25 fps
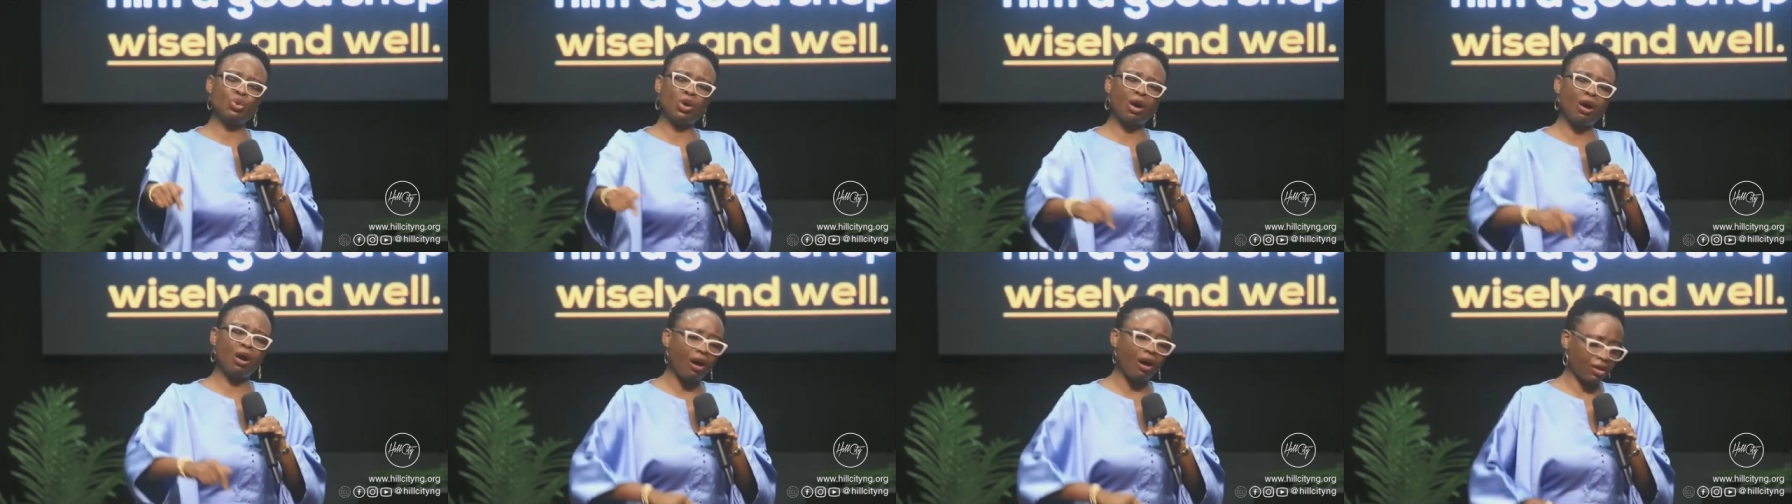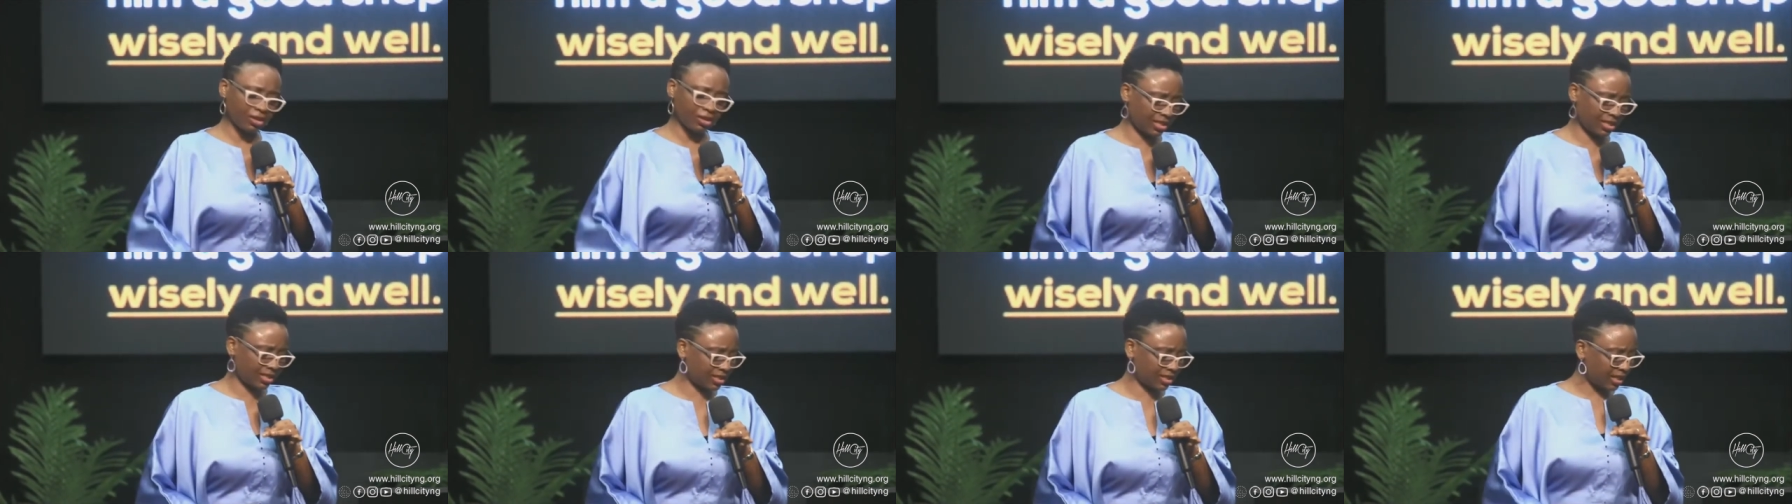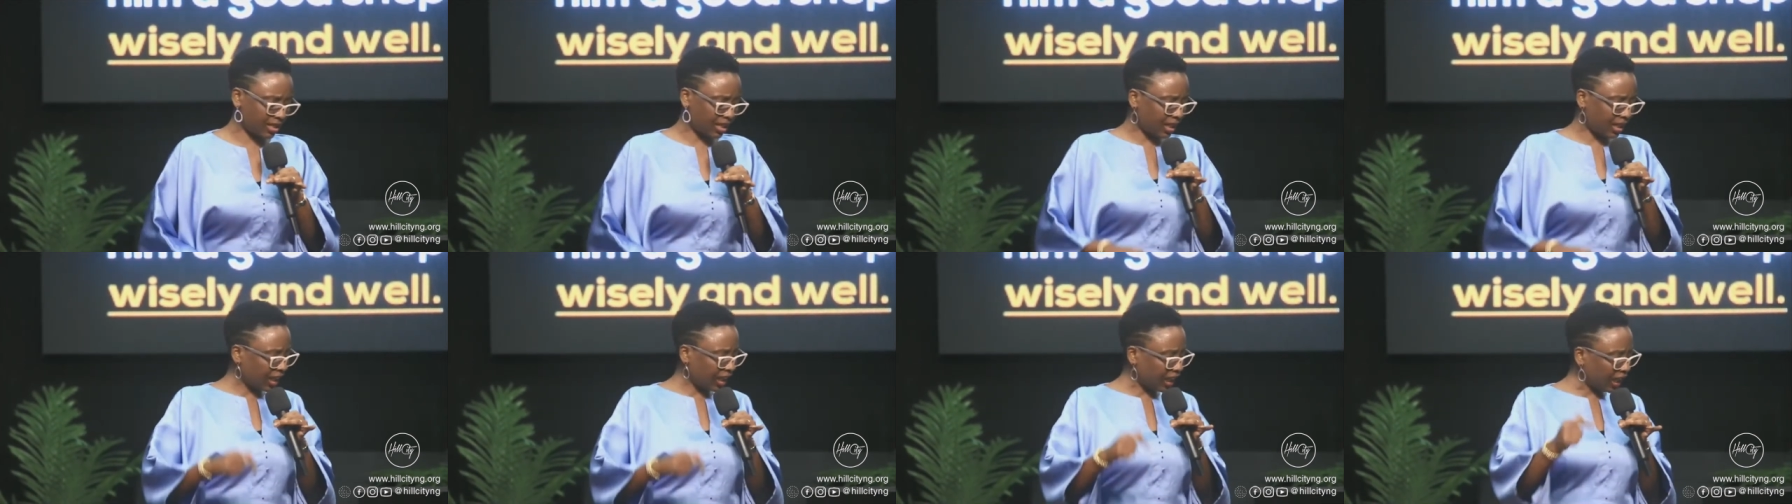course,
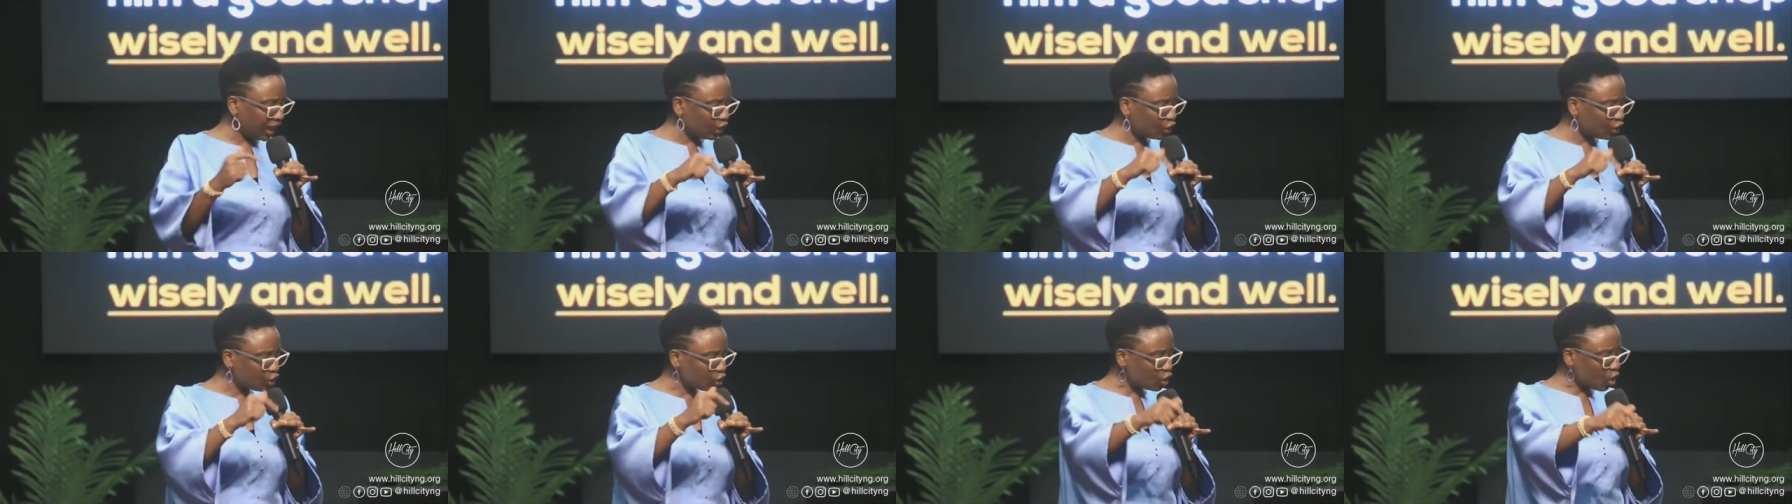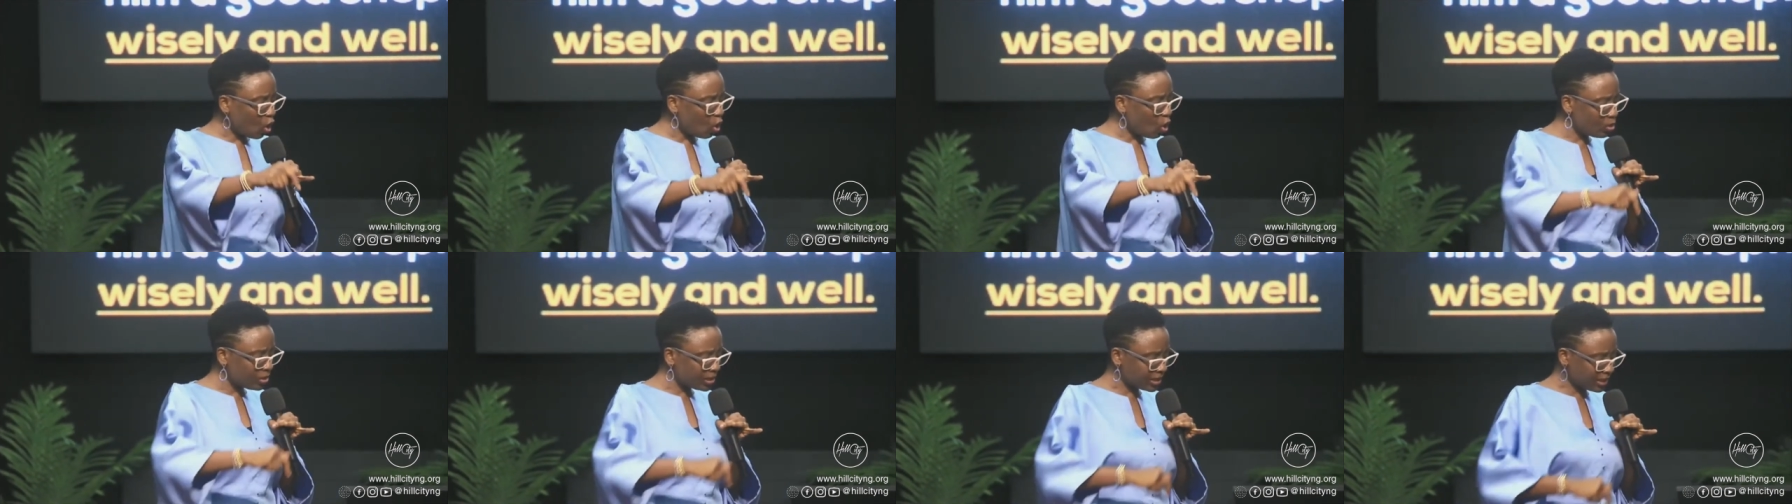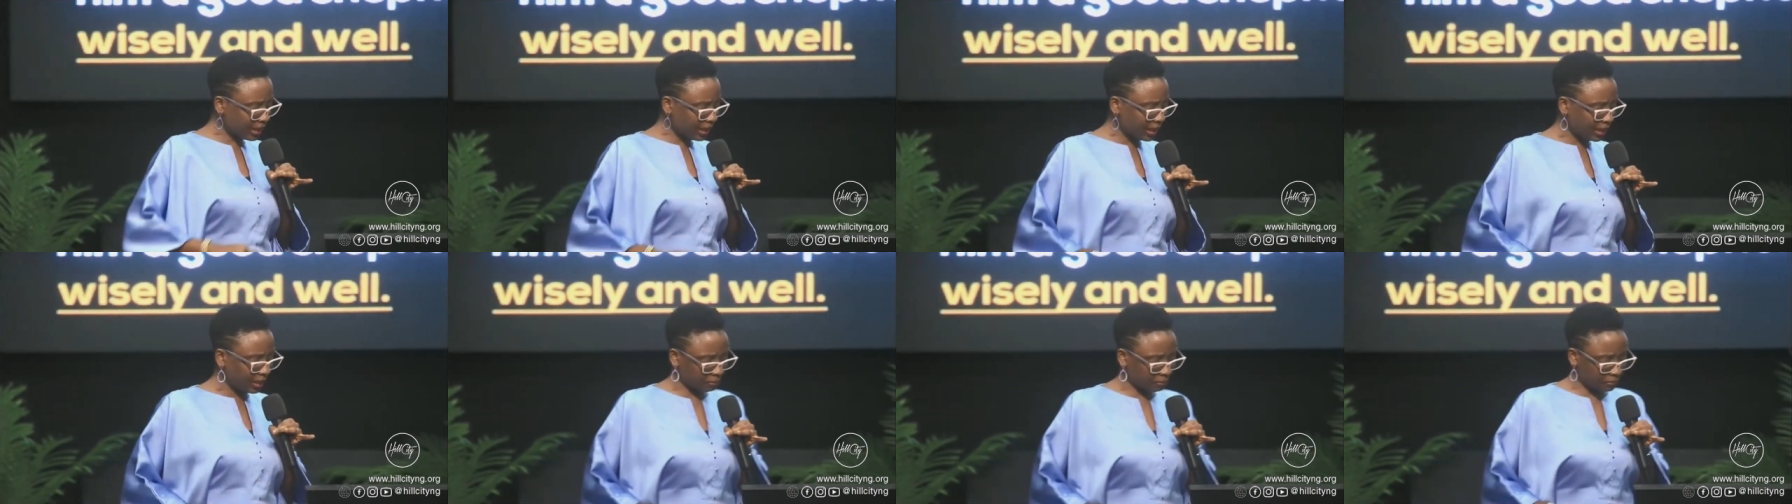he chose
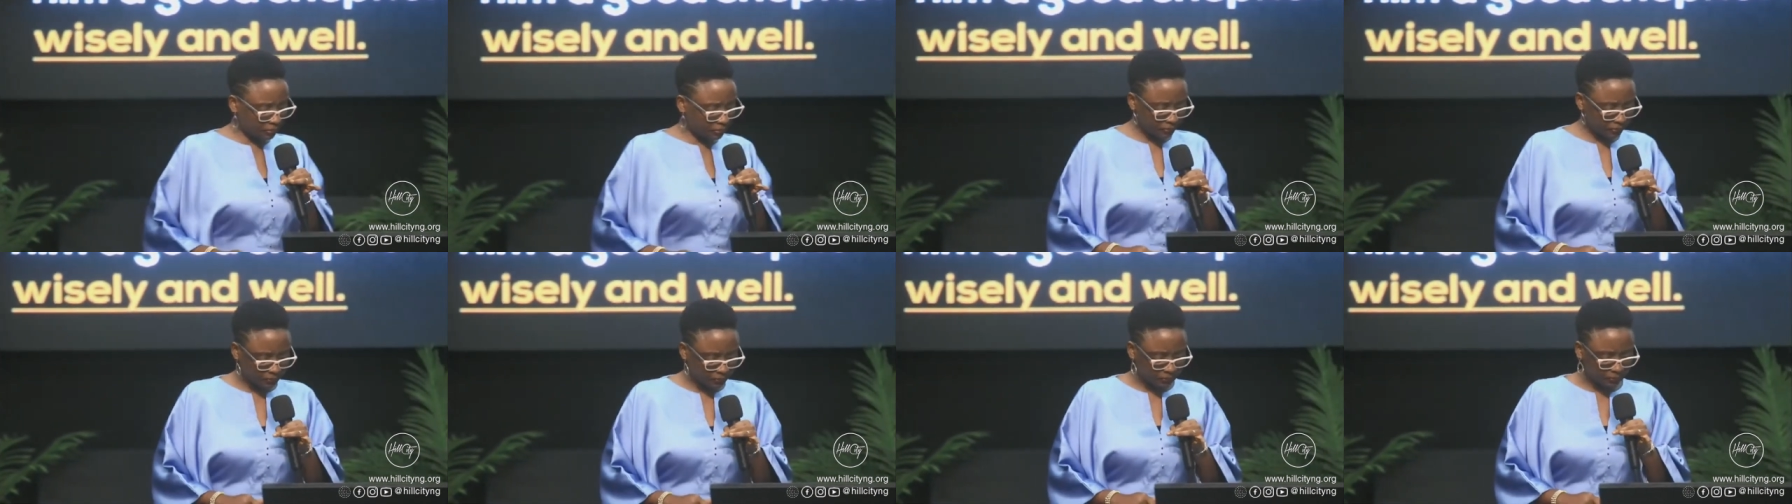him.